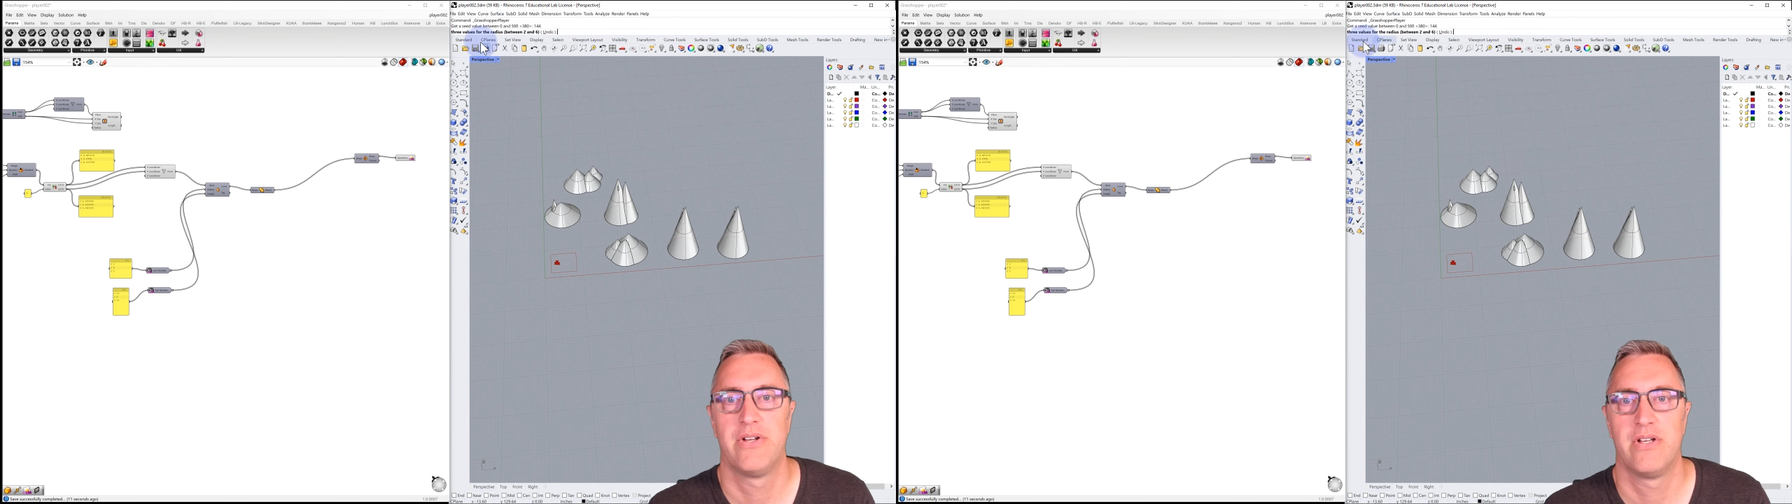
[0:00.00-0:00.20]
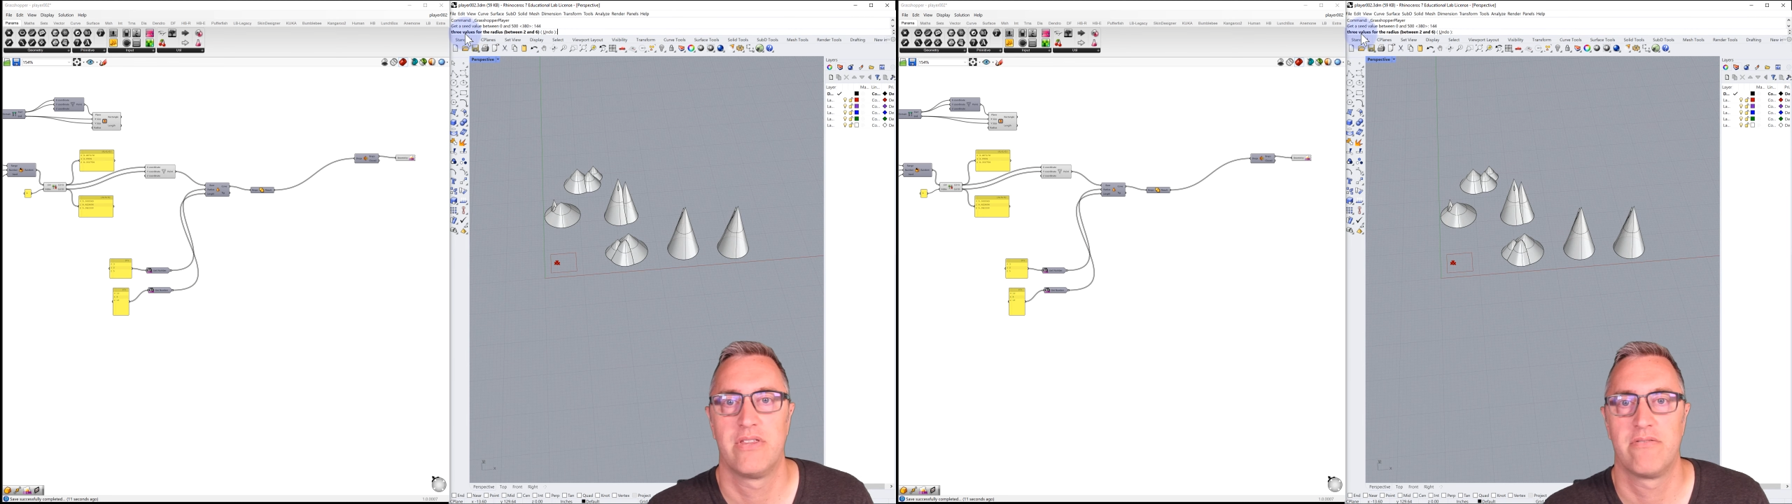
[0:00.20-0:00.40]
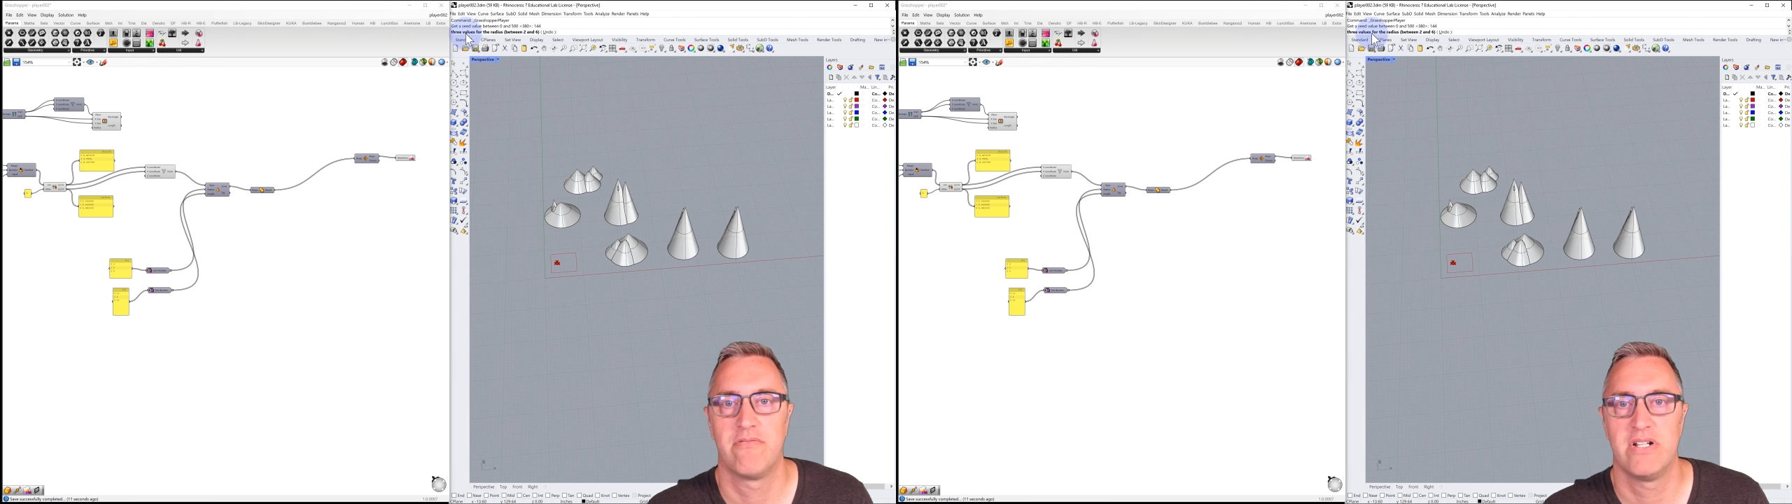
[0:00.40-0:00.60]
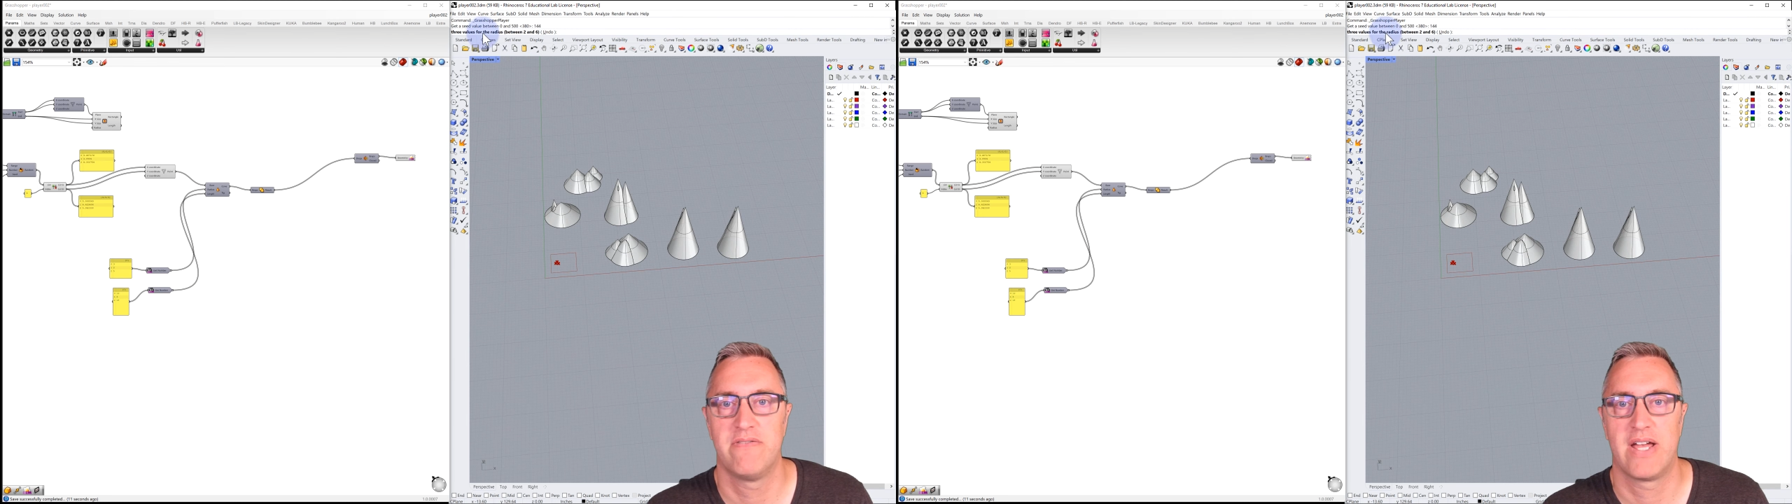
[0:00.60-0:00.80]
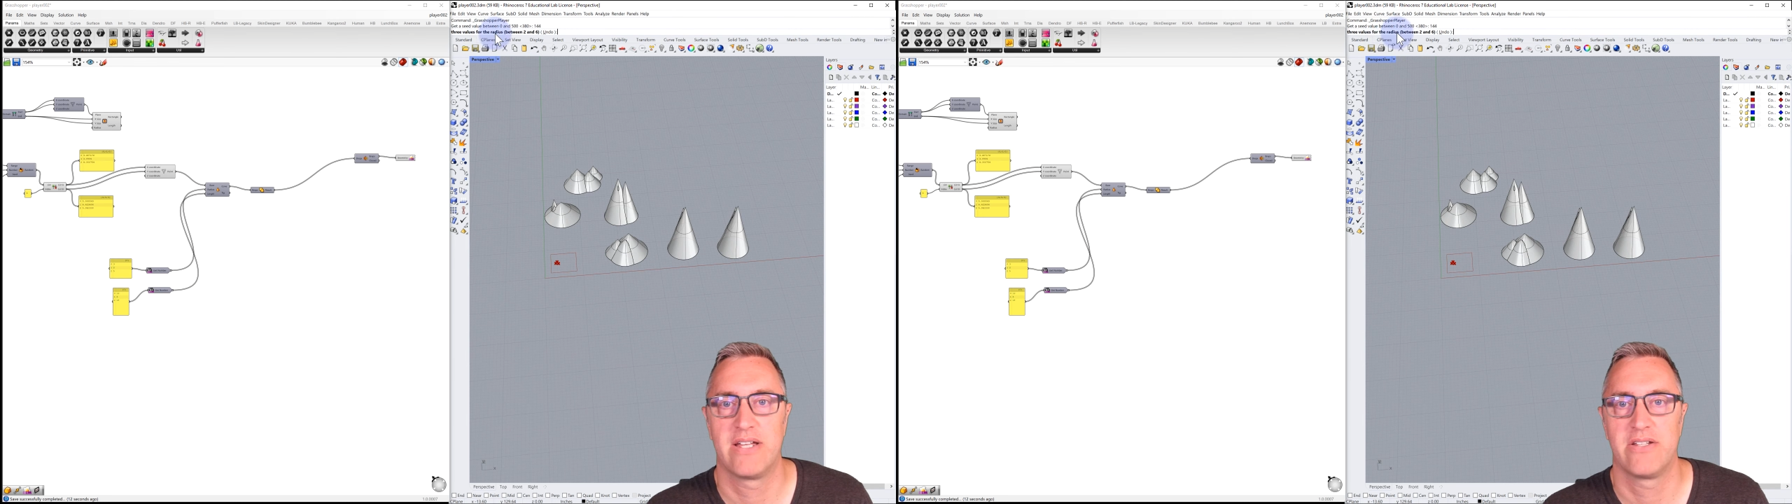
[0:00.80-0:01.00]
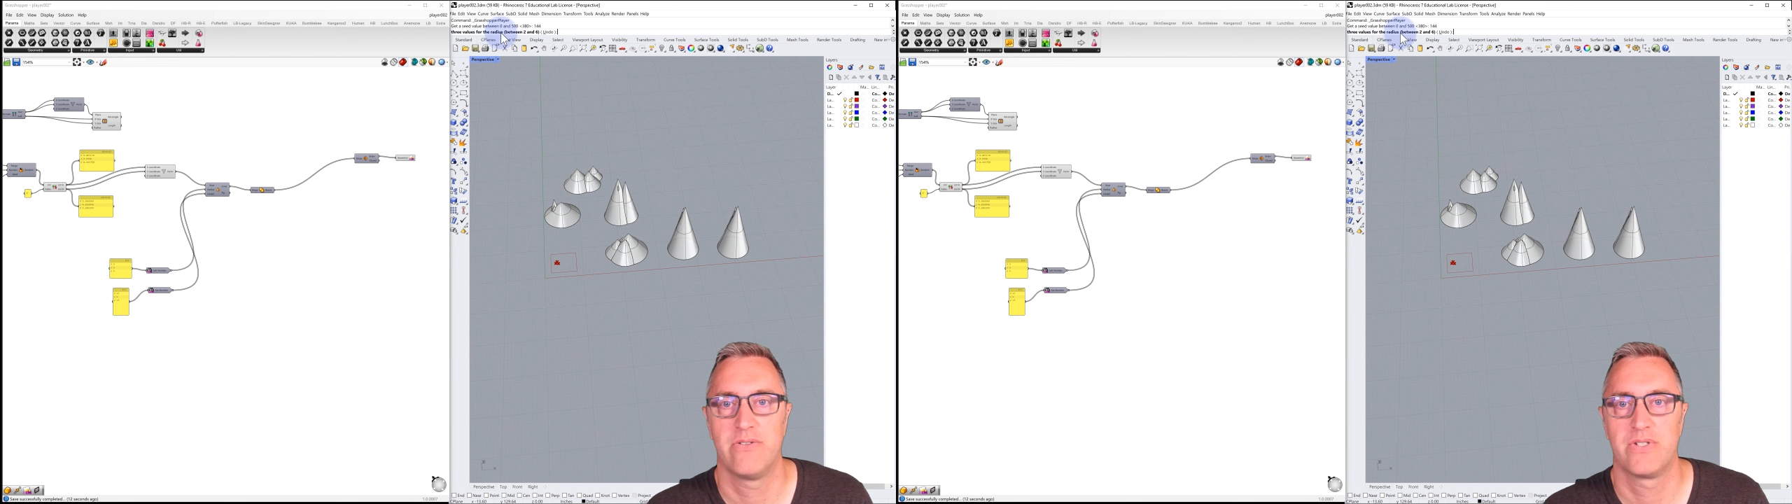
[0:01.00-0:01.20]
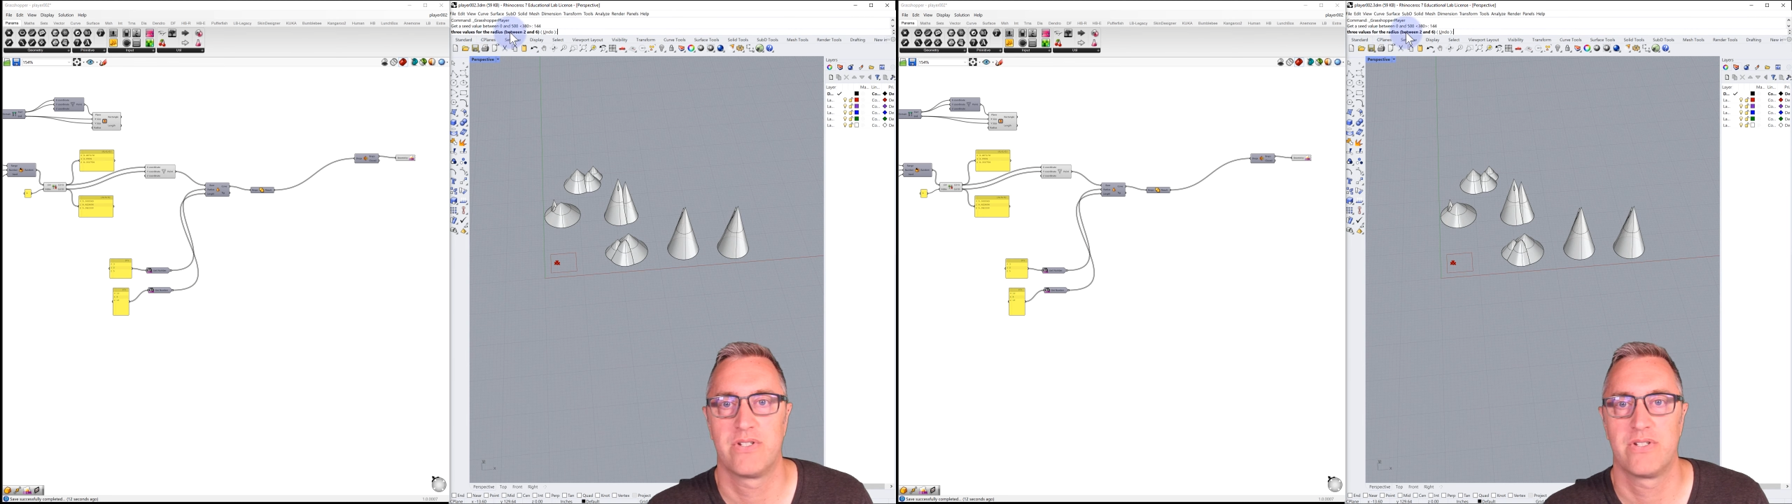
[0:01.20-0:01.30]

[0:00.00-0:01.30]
3 values